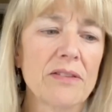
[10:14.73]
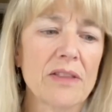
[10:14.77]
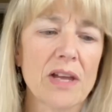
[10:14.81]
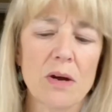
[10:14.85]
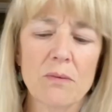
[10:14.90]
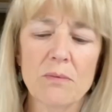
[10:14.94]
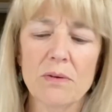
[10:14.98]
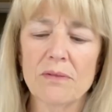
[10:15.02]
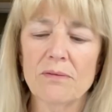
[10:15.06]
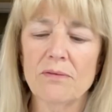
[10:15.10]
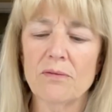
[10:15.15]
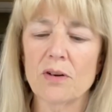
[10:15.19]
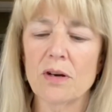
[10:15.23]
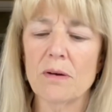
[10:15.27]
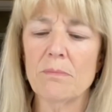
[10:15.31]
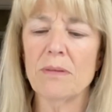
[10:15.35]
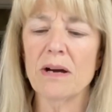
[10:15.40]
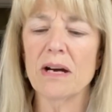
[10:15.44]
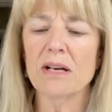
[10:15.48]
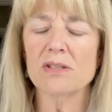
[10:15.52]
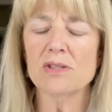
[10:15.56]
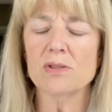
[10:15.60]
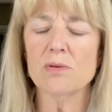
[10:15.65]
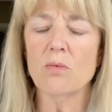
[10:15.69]
That went for
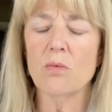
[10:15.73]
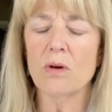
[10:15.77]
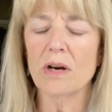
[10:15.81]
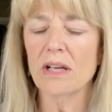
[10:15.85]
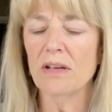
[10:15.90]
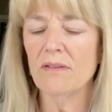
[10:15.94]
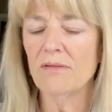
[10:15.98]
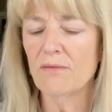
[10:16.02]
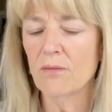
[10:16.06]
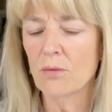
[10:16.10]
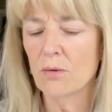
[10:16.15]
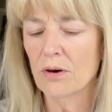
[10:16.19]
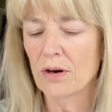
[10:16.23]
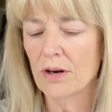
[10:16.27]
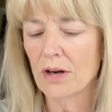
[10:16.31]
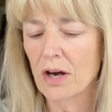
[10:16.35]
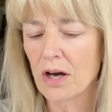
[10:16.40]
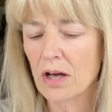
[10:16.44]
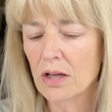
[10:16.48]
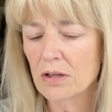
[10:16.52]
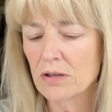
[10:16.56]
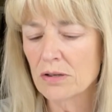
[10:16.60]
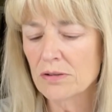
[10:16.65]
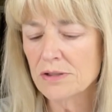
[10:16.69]
about
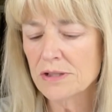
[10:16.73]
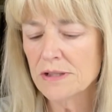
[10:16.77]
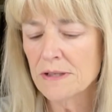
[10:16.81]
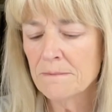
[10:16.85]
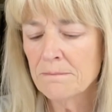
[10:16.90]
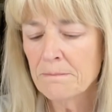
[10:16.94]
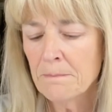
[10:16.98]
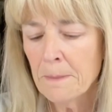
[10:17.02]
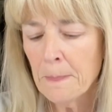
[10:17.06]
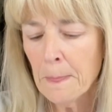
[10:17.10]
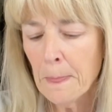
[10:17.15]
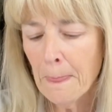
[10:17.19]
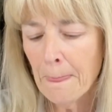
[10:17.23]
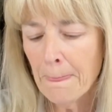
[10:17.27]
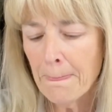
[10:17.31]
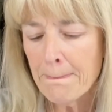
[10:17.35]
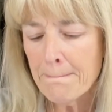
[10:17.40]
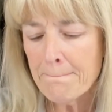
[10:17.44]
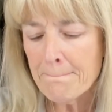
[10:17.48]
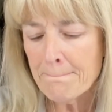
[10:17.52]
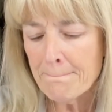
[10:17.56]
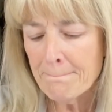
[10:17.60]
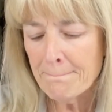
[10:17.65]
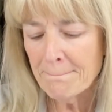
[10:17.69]
$24.
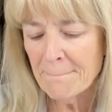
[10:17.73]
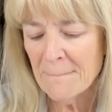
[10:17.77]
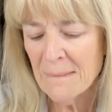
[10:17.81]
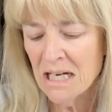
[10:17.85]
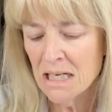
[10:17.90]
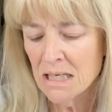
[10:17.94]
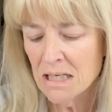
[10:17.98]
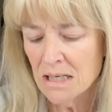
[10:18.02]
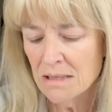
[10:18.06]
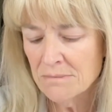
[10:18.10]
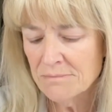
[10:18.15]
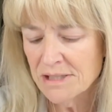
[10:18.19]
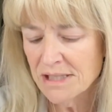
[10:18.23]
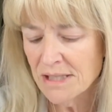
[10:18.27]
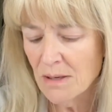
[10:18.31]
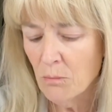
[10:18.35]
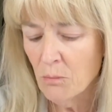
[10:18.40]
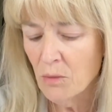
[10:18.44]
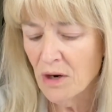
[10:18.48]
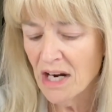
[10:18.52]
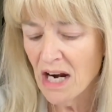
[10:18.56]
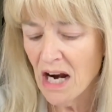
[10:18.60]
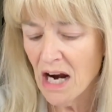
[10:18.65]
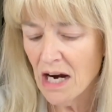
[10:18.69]
Some
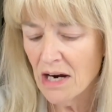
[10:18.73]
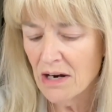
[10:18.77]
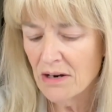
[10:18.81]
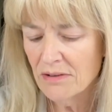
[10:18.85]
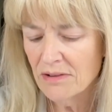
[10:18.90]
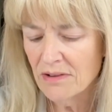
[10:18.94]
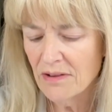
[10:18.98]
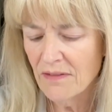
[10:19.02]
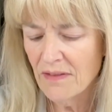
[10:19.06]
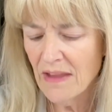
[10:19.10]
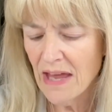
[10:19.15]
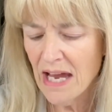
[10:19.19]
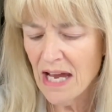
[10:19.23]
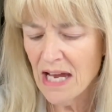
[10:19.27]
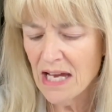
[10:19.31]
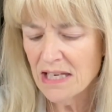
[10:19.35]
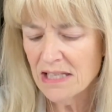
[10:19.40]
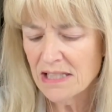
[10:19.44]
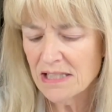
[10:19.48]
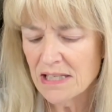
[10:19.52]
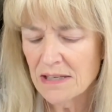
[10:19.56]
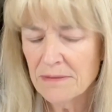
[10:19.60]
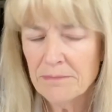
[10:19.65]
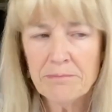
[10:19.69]
went higher than
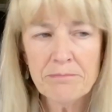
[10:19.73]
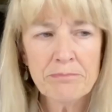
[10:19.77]
that.